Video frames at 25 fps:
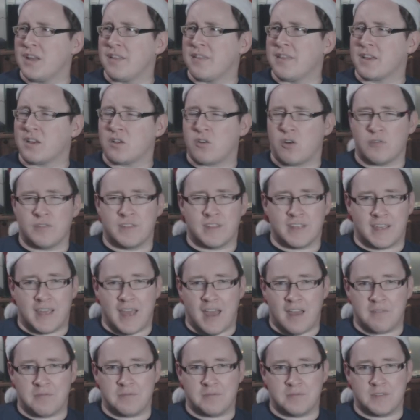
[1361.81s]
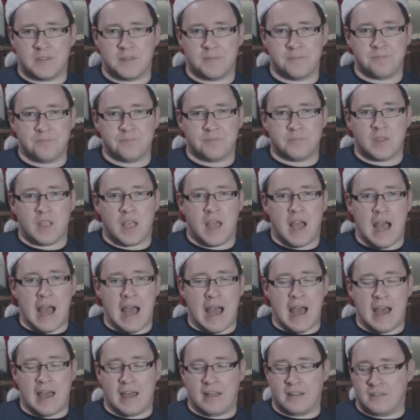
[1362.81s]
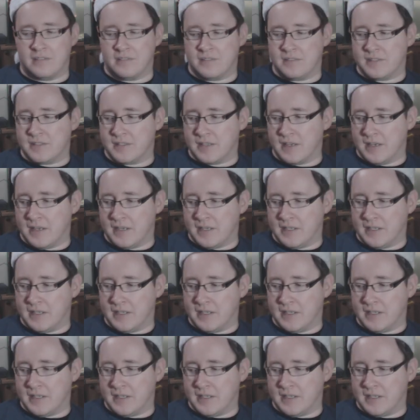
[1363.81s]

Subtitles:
I think, called The Gift, and